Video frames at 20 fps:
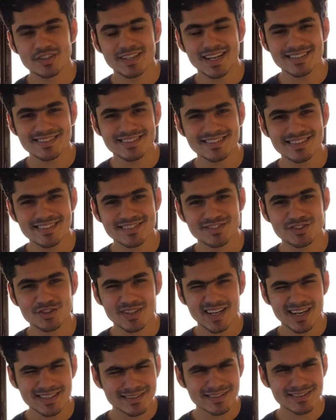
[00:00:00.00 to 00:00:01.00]
that's it. So
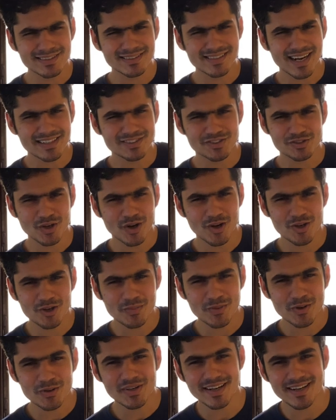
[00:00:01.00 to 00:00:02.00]
that's it. That's all
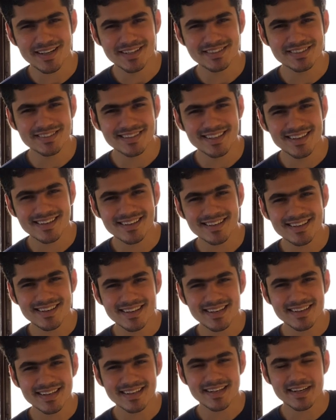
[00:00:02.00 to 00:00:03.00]
about data engineering,
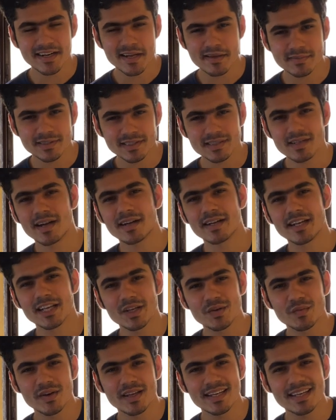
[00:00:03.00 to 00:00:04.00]
creating database, writing
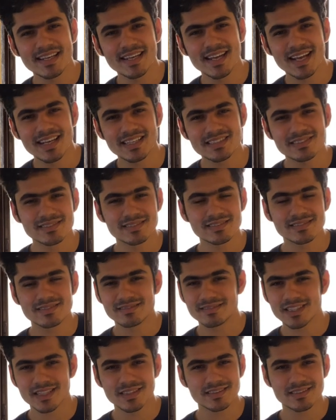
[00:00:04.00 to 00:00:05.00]
query and
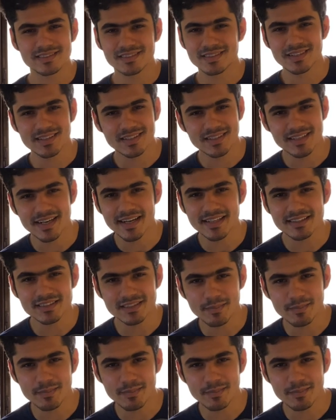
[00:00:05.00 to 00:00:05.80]
just getting some